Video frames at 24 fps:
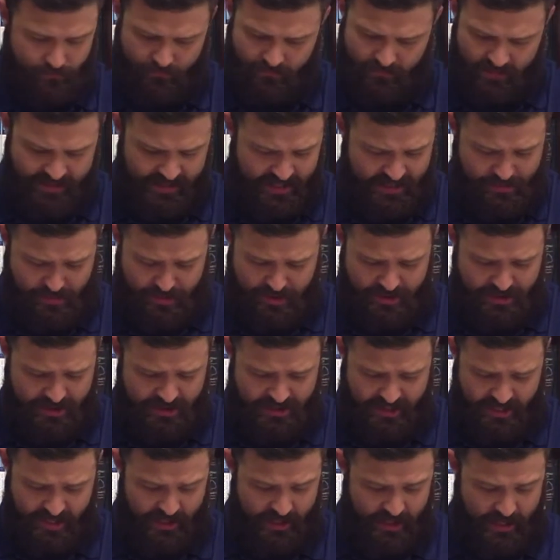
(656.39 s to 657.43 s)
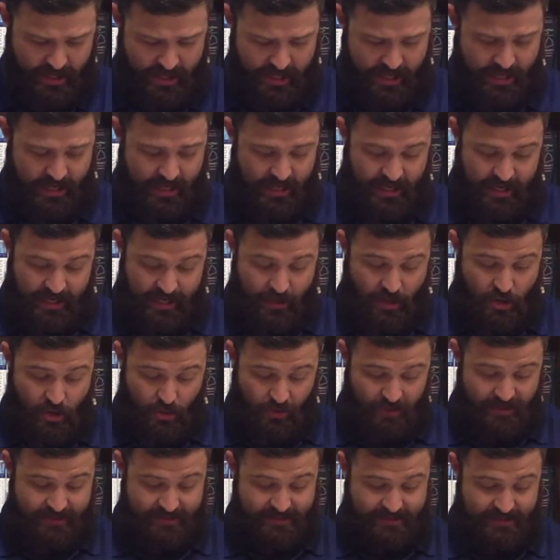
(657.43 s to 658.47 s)
That's what this is saying. He who
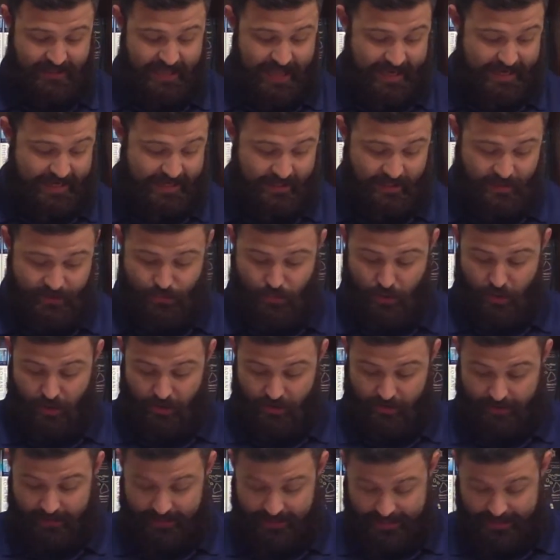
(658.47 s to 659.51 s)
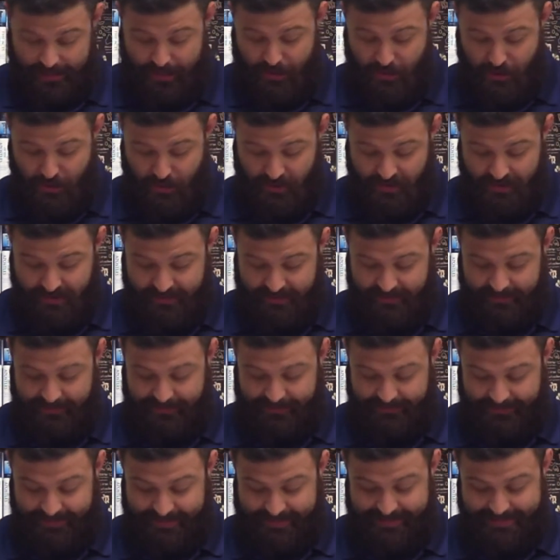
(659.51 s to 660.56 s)
is slack in his work, he who is
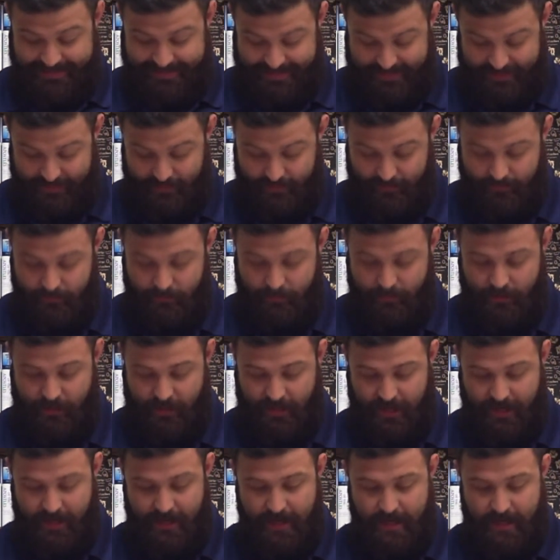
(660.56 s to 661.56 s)
lazy, Okay,